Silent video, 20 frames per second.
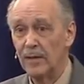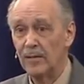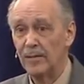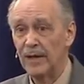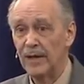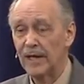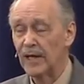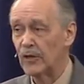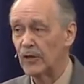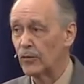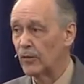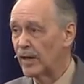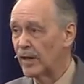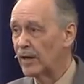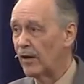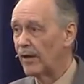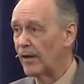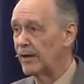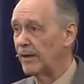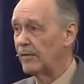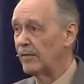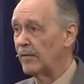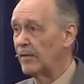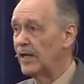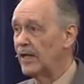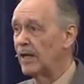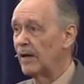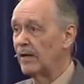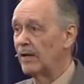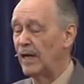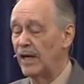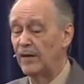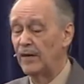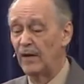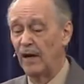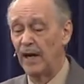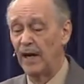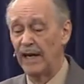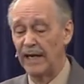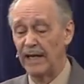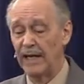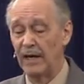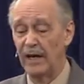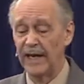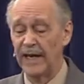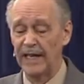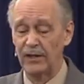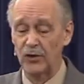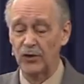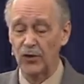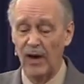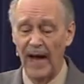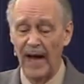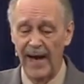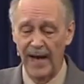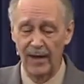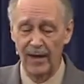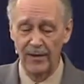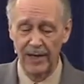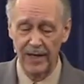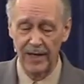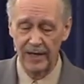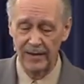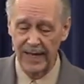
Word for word: Because we're going to, we are on, on, a, on a trial here.